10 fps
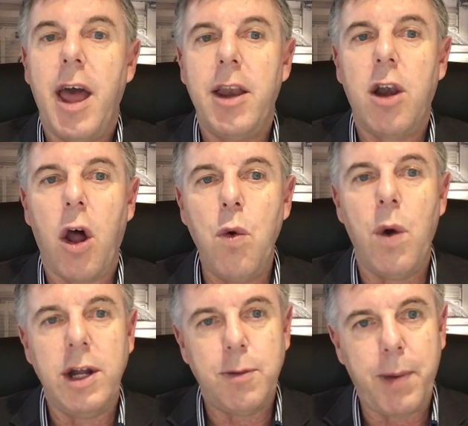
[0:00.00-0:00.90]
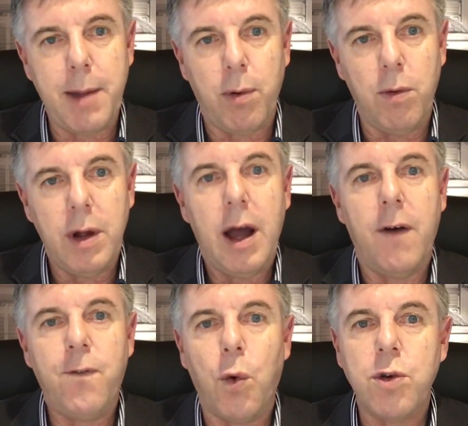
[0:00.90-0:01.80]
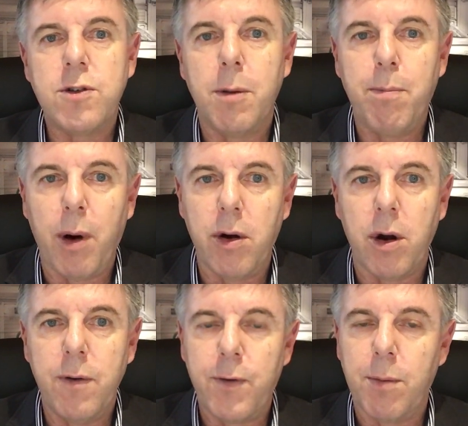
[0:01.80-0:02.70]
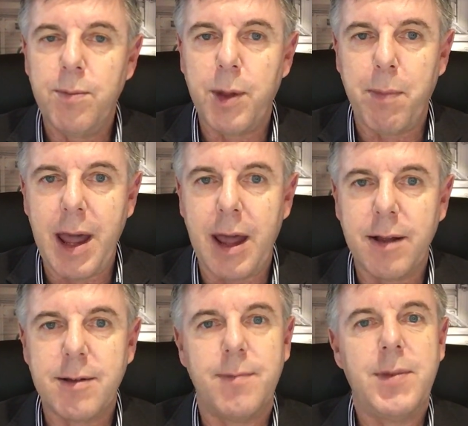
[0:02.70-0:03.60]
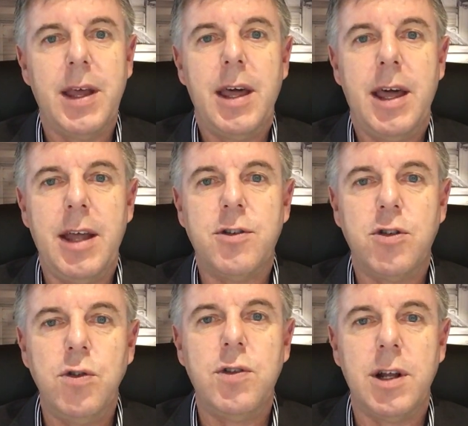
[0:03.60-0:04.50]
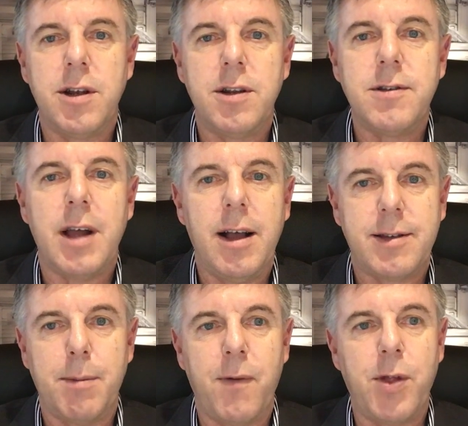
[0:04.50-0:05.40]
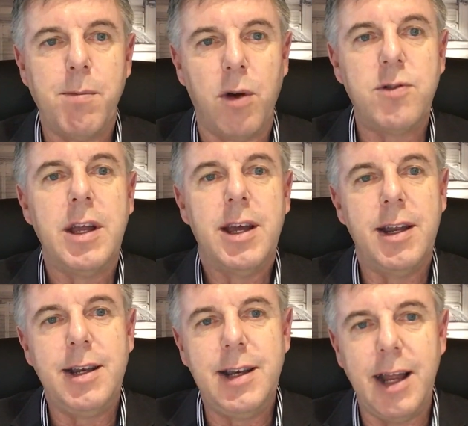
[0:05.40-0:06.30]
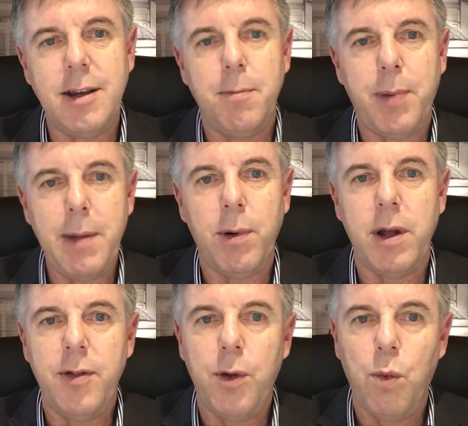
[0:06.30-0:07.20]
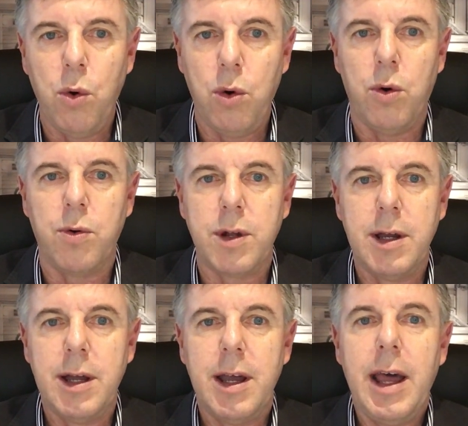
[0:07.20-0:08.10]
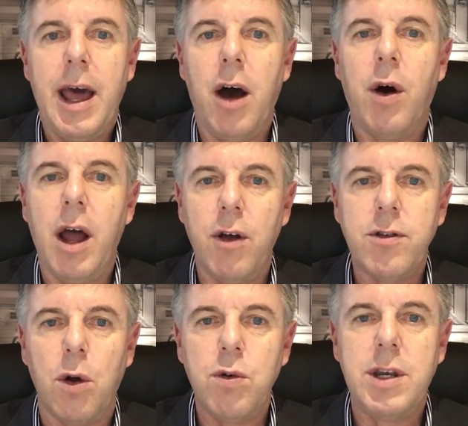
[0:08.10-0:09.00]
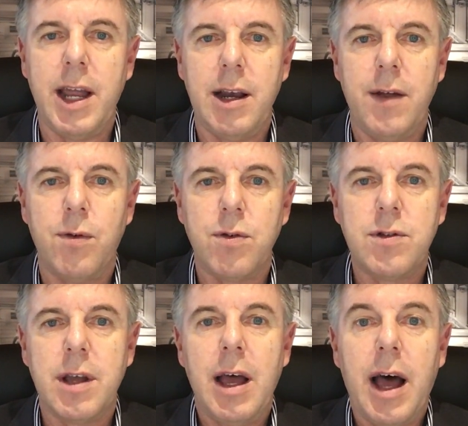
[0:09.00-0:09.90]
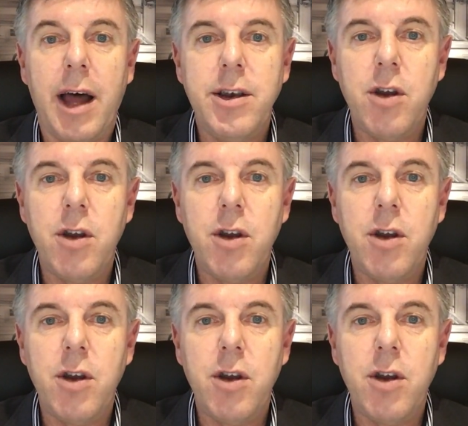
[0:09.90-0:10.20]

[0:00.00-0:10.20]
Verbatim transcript: and low wage people are forced to borrow from the banks. Hence, New Zealanders are some of the most indebted people in the world our household debt levels are